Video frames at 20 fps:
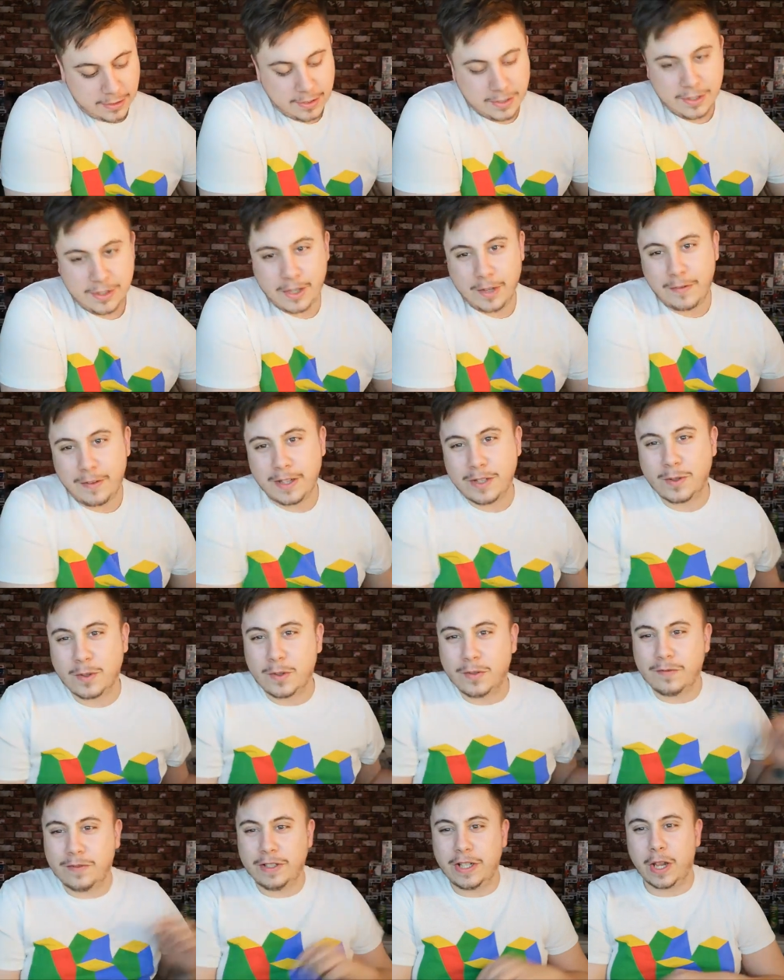So they
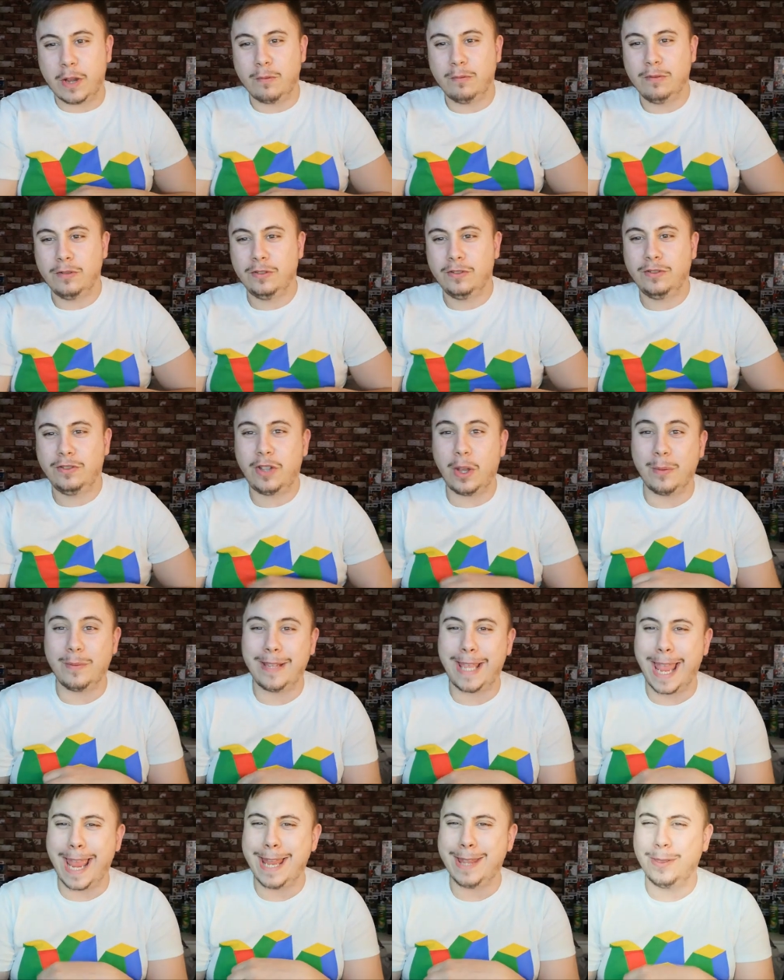sort of, you know, don't
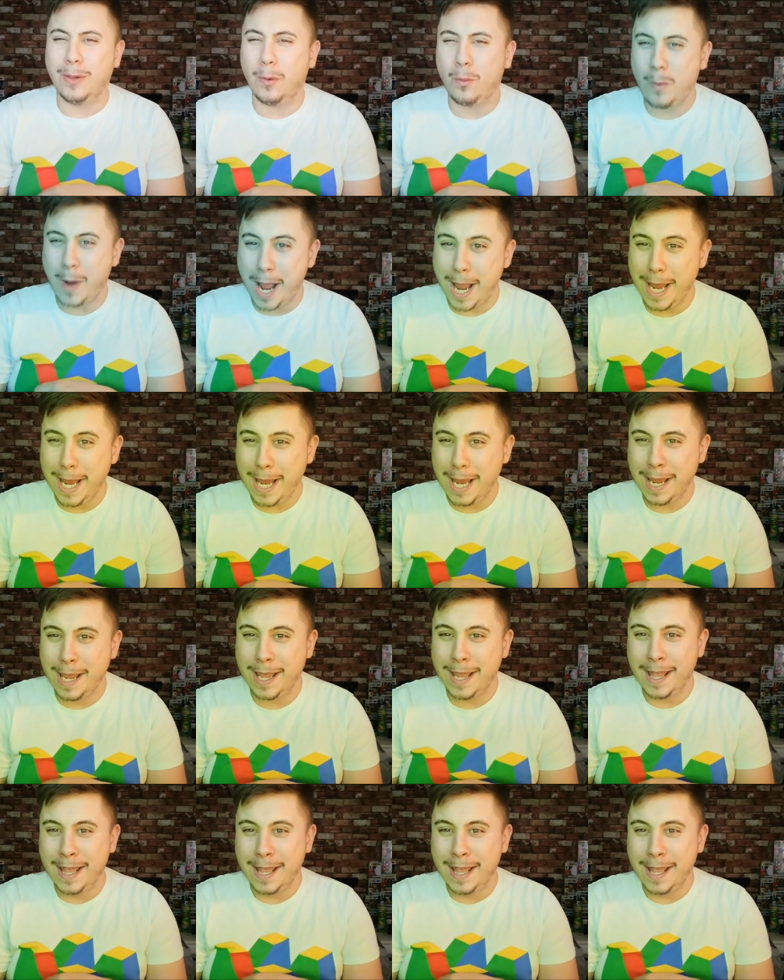get in the way.